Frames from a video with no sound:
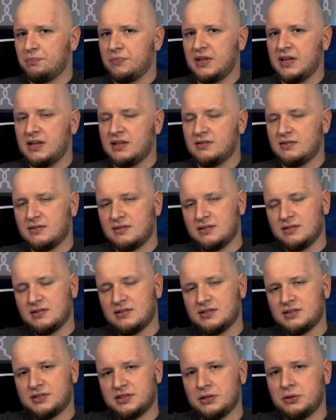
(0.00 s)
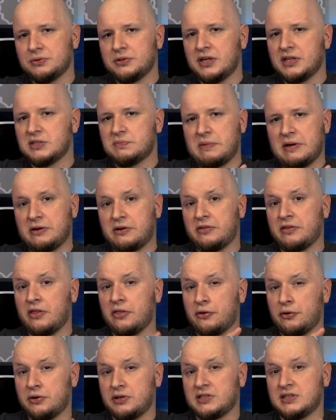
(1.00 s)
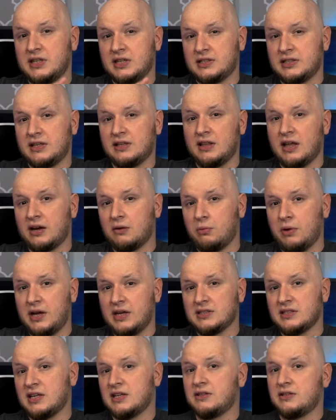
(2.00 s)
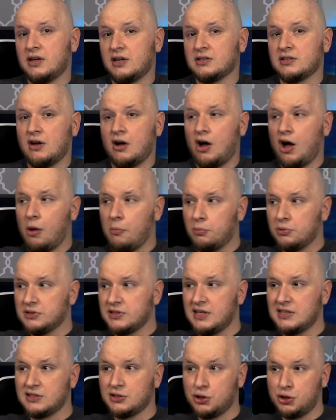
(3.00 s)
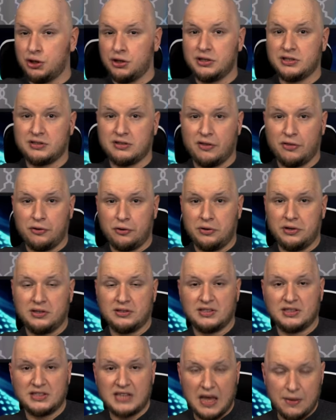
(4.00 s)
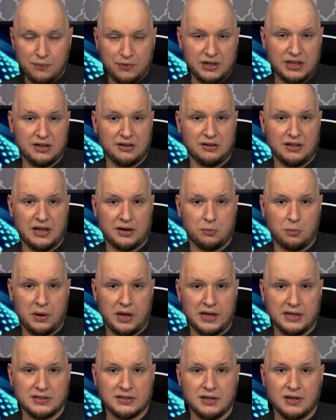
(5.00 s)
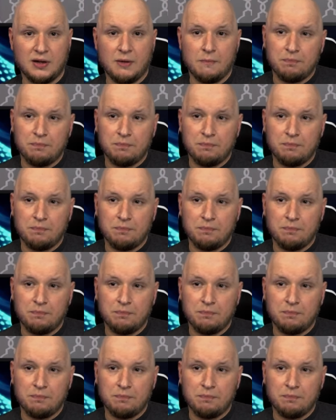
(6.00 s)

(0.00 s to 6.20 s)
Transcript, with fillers: It still does better than the 3060 in a lot of ways and does almost as good as the 3070 in a lot of ways.